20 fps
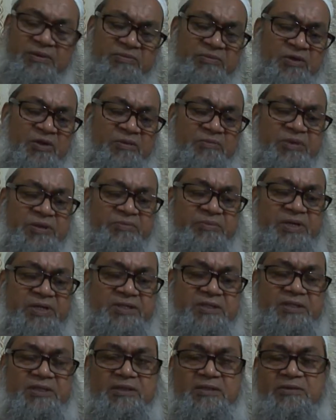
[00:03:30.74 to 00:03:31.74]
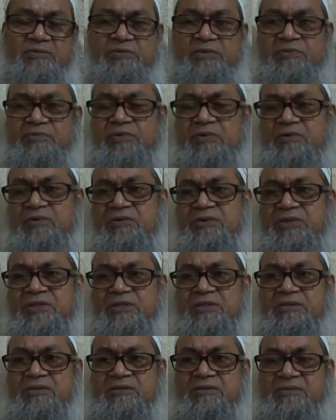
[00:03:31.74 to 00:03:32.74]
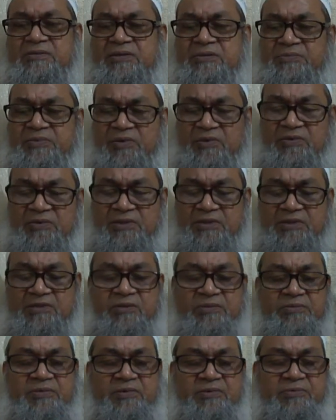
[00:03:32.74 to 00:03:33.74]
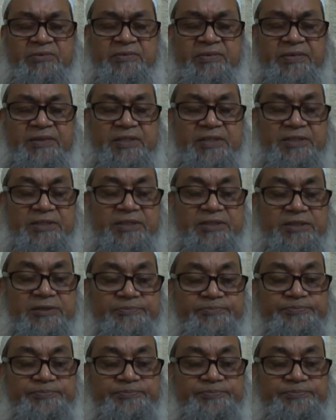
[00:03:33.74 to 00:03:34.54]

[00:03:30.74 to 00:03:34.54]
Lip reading: all members will follow these common properties.